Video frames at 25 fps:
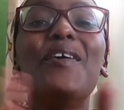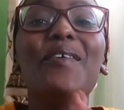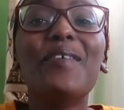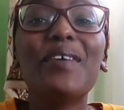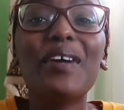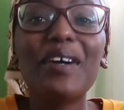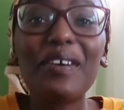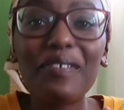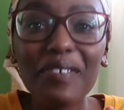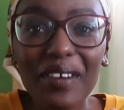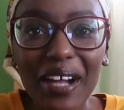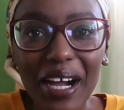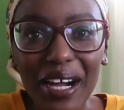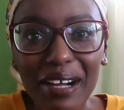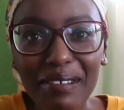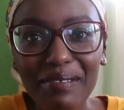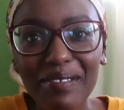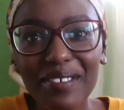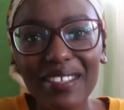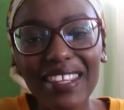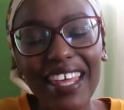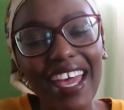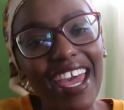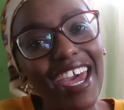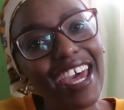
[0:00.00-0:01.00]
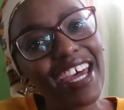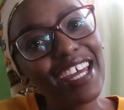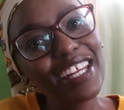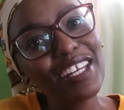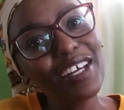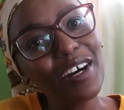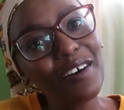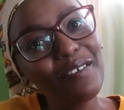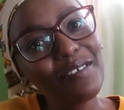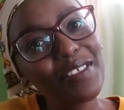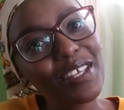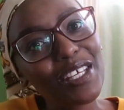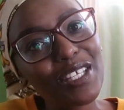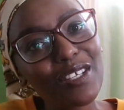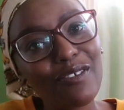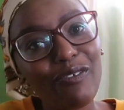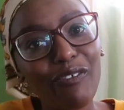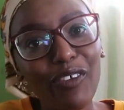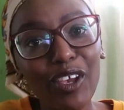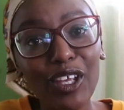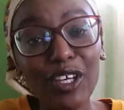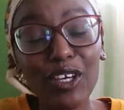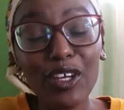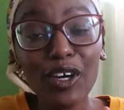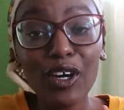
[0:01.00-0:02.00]
We have come to the end of this
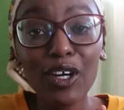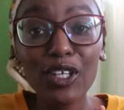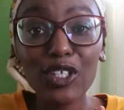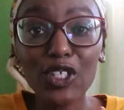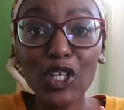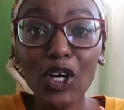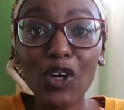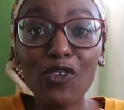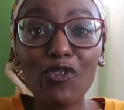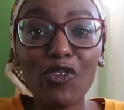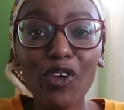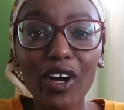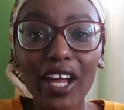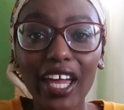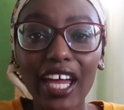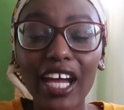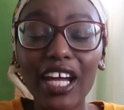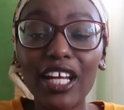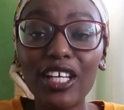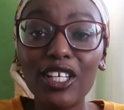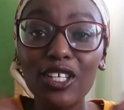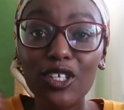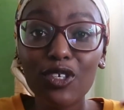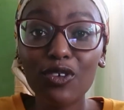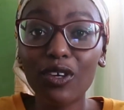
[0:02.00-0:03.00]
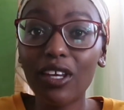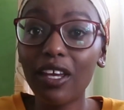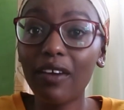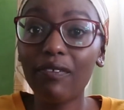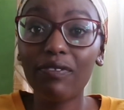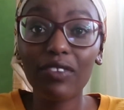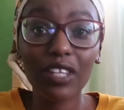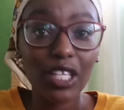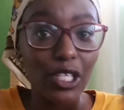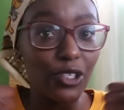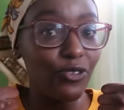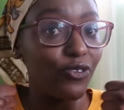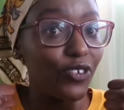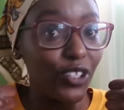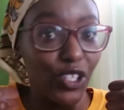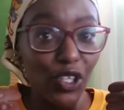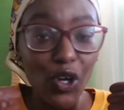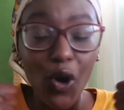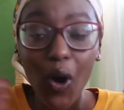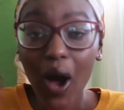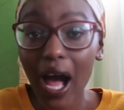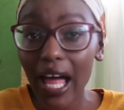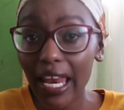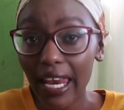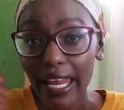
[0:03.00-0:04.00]
video. Don't forget to give this
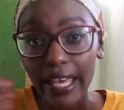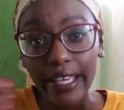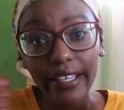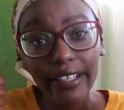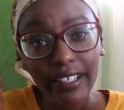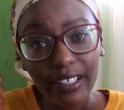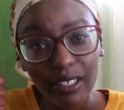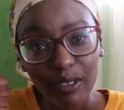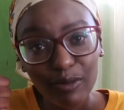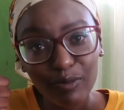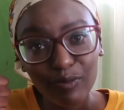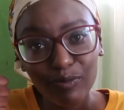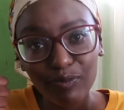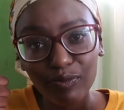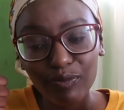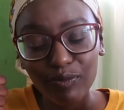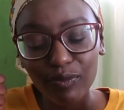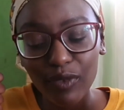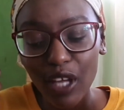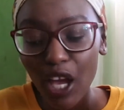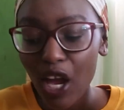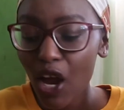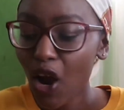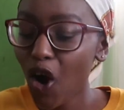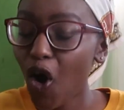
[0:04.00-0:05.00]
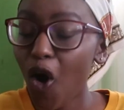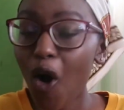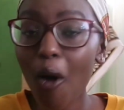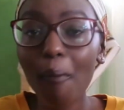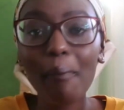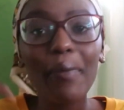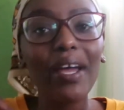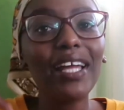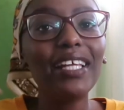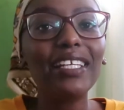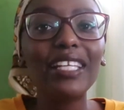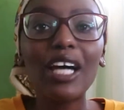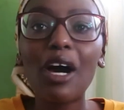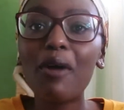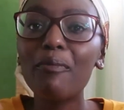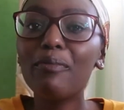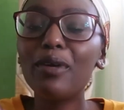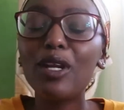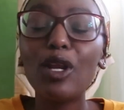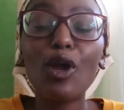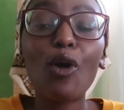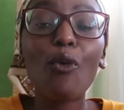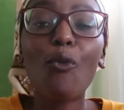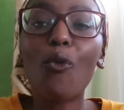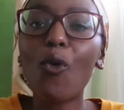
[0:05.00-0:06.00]
video a like, comment down
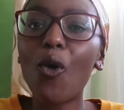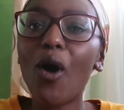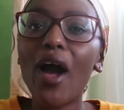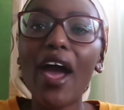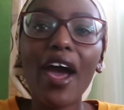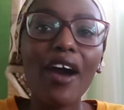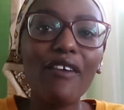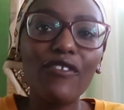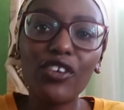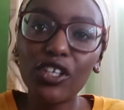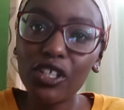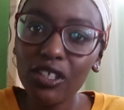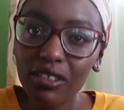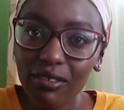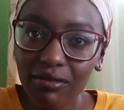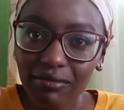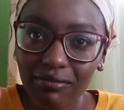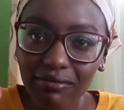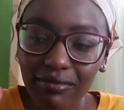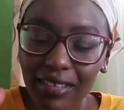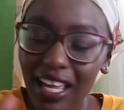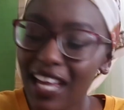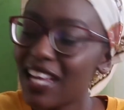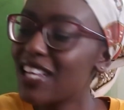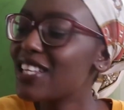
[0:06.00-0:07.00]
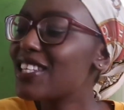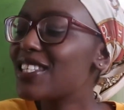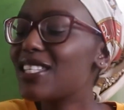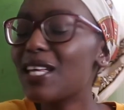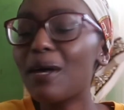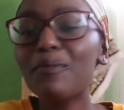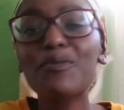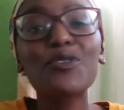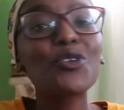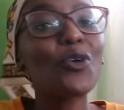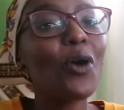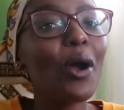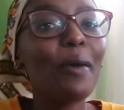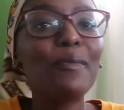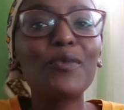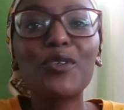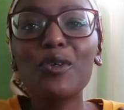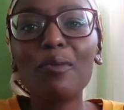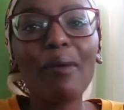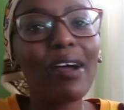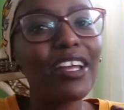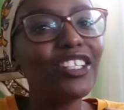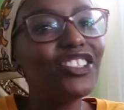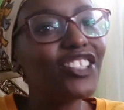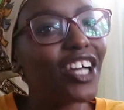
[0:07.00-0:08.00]
below, whatever. Subscribe
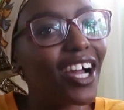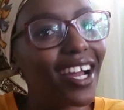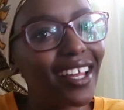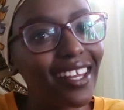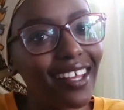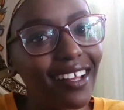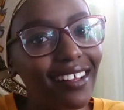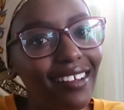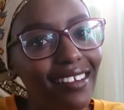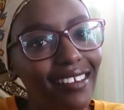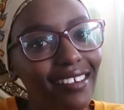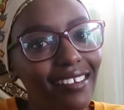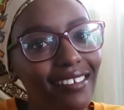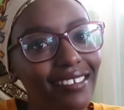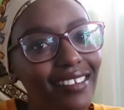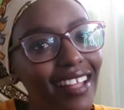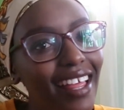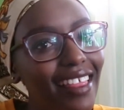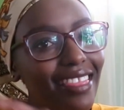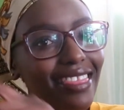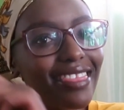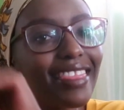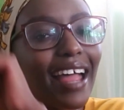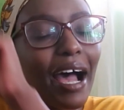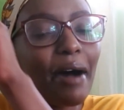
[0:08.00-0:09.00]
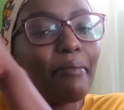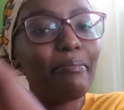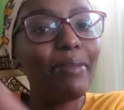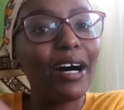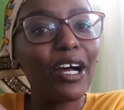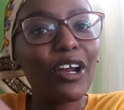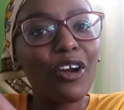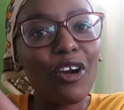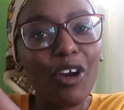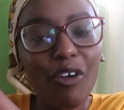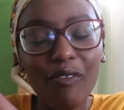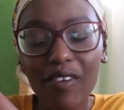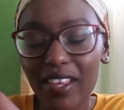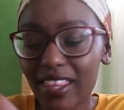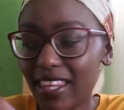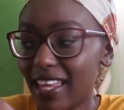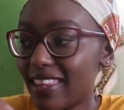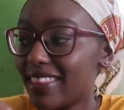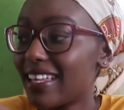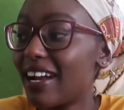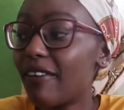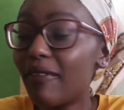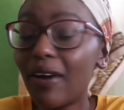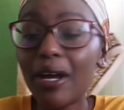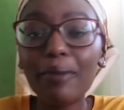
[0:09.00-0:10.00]
to my channel. That button over
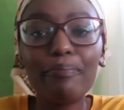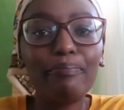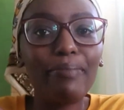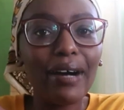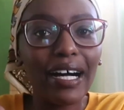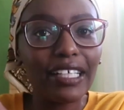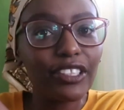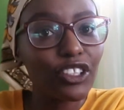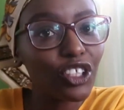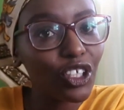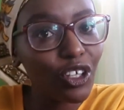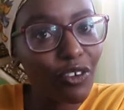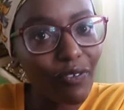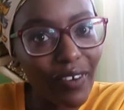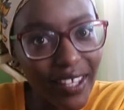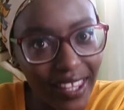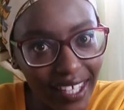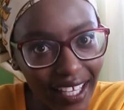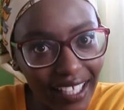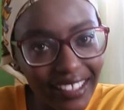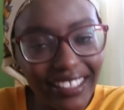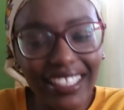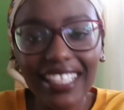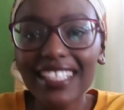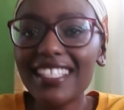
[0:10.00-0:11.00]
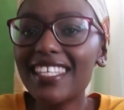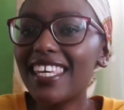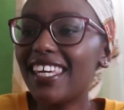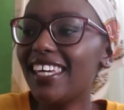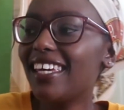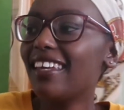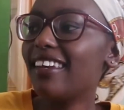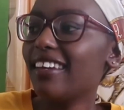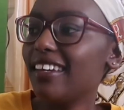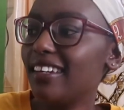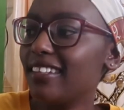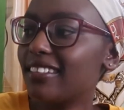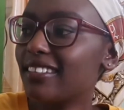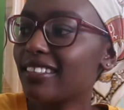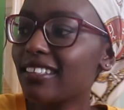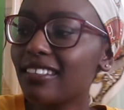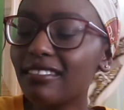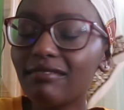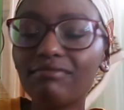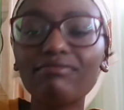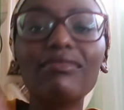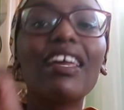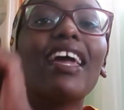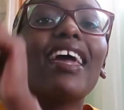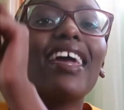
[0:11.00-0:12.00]
there, that red button over there, just hit it.
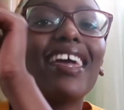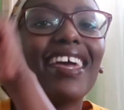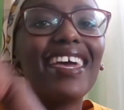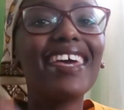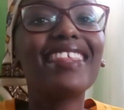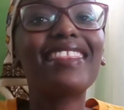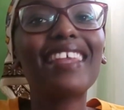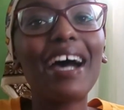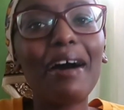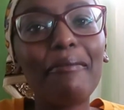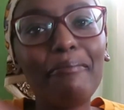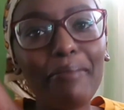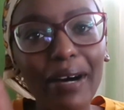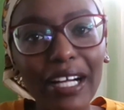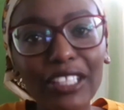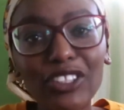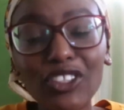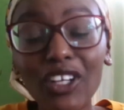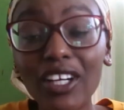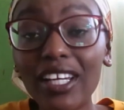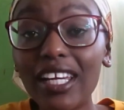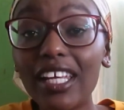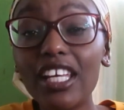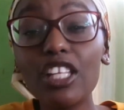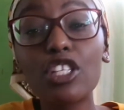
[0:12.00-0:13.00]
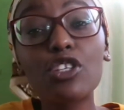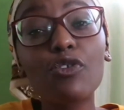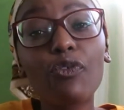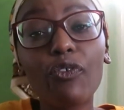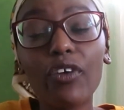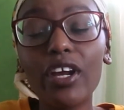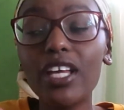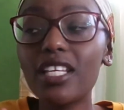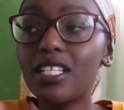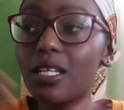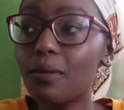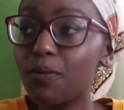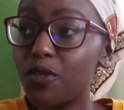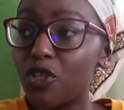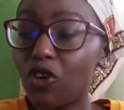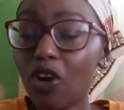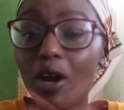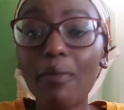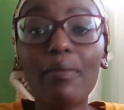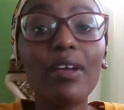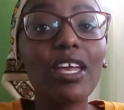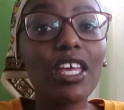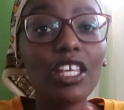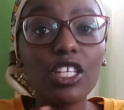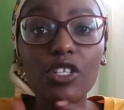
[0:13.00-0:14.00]
Hit that button, it's free.
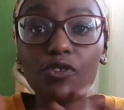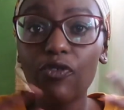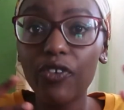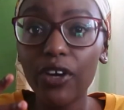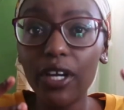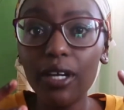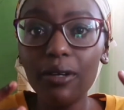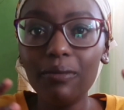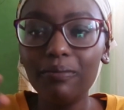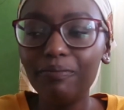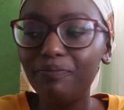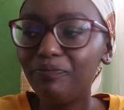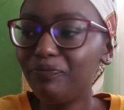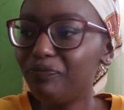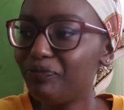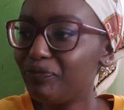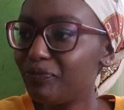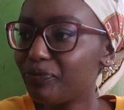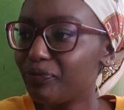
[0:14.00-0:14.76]
Subscribing is free.